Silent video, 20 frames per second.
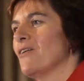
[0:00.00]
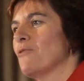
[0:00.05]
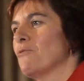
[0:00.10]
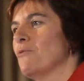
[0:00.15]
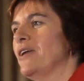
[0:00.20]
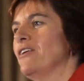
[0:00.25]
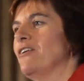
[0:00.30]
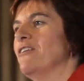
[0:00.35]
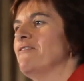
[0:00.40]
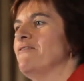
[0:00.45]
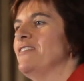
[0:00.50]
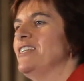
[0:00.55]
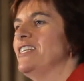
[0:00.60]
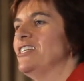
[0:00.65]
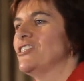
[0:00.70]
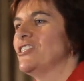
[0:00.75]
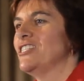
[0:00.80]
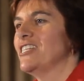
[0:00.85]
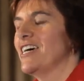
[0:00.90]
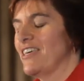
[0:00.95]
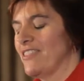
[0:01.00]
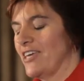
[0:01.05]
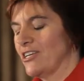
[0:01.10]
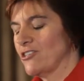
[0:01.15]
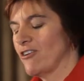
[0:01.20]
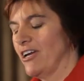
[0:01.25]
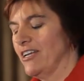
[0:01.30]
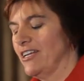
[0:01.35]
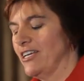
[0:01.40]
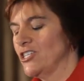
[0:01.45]
When I finished that
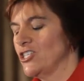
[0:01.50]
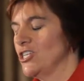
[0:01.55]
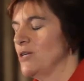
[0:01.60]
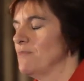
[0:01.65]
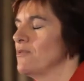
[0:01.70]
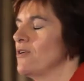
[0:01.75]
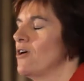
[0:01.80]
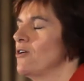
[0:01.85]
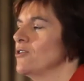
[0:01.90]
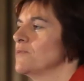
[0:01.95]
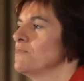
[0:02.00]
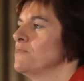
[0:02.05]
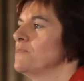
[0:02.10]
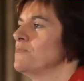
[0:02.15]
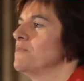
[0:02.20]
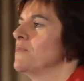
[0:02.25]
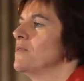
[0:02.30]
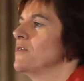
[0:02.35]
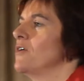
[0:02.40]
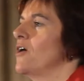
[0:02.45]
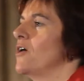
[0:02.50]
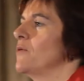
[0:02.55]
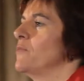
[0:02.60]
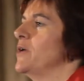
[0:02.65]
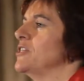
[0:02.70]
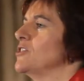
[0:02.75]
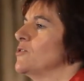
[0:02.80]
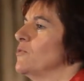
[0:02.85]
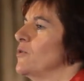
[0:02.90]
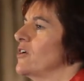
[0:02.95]
traineeship, I
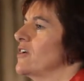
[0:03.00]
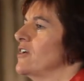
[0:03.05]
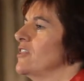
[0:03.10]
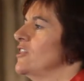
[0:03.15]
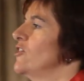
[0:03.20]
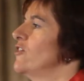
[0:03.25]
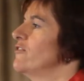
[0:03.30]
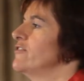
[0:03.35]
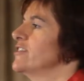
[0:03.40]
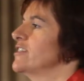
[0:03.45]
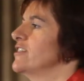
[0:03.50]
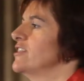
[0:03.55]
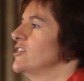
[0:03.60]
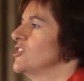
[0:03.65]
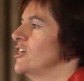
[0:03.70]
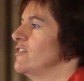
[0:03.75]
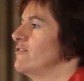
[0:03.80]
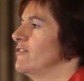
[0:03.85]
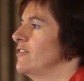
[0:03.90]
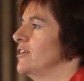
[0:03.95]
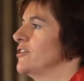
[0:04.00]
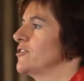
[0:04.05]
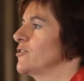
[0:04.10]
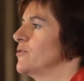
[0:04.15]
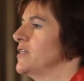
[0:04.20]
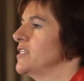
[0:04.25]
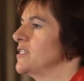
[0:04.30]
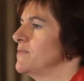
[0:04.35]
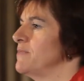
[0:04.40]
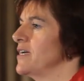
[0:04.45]
went to work at the Office of the Chief
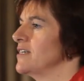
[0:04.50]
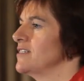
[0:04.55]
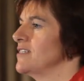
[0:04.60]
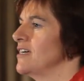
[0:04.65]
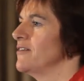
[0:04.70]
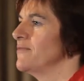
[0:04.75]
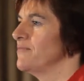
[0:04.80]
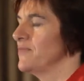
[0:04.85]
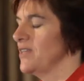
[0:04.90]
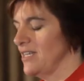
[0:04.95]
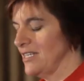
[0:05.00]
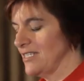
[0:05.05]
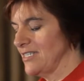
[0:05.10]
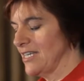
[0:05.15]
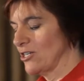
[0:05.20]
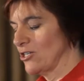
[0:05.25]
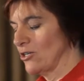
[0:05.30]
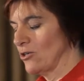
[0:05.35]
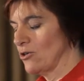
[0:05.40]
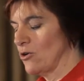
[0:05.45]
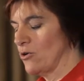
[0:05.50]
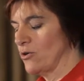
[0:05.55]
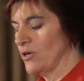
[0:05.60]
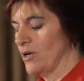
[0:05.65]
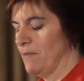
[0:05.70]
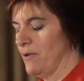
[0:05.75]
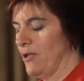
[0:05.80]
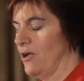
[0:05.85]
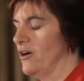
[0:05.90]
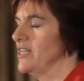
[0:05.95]
Electrical Inspector in a section called
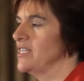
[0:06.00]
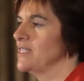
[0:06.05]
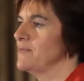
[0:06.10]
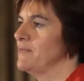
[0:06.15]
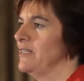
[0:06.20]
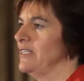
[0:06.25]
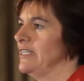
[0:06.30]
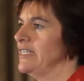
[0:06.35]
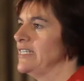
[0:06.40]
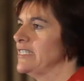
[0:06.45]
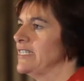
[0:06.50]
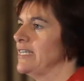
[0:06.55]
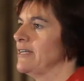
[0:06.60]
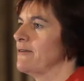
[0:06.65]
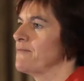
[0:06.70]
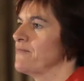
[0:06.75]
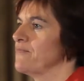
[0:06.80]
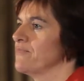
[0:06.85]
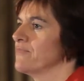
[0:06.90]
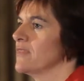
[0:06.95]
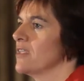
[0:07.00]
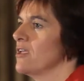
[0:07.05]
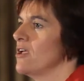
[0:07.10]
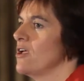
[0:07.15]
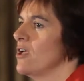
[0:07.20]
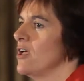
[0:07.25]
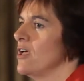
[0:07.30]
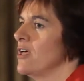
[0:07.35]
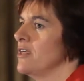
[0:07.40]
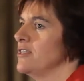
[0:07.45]
Appliance Policing.
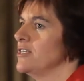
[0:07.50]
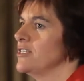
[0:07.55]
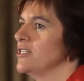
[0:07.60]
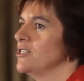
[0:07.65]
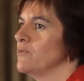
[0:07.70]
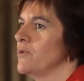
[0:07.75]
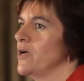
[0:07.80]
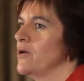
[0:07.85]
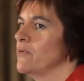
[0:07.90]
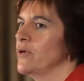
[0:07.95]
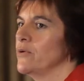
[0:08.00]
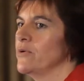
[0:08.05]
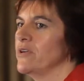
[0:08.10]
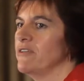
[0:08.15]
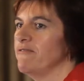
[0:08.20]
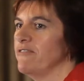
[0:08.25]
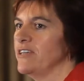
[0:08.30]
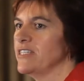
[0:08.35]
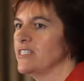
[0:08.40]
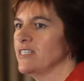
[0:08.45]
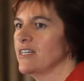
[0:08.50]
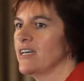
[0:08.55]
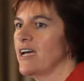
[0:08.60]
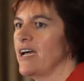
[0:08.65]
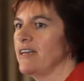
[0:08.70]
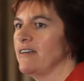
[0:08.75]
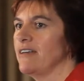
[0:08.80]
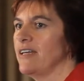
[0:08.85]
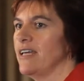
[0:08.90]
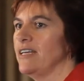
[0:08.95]
This is where we would
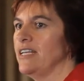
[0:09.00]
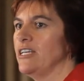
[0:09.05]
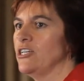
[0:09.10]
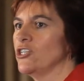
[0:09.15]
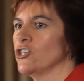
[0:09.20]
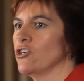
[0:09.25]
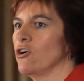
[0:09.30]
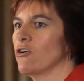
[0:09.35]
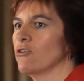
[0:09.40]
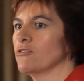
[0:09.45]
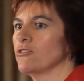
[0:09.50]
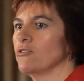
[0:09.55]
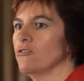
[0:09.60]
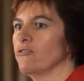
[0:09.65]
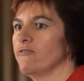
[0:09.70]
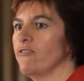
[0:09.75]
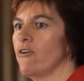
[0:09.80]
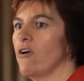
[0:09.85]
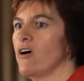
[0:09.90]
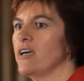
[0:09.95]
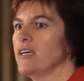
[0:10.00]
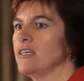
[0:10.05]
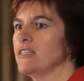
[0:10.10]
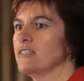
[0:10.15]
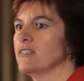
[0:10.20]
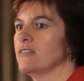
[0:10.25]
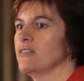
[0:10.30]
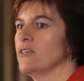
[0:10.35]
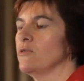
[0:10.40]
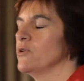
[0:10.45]
investigate any shocks or
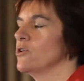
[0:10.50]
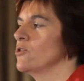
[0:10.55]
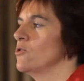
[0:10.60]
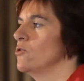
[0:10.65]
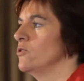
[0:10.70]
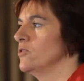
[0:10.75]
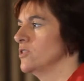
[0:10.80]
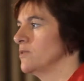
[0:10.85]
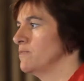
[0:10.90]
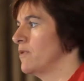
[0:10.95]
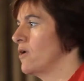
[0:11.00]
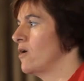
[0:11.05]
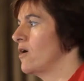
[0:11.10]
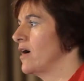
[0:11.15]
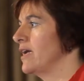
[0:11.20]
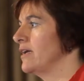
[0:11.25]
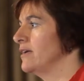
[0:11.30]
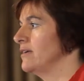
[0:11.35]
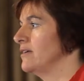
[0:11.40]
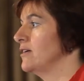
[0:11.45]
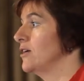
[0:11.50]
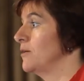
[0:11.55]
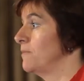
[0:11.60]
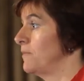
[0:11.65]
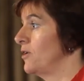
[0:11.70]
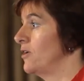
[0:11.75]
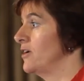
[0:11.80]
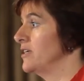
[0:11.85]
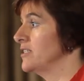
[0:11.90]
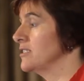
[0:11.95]
fires that were caused by
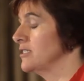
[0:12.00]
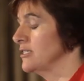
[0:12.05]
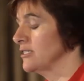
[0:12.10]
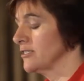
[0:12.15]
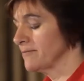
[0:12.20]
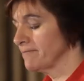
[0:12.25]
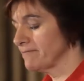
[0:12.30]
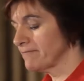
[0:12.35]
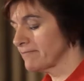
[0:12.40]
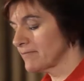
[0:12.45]
appliances.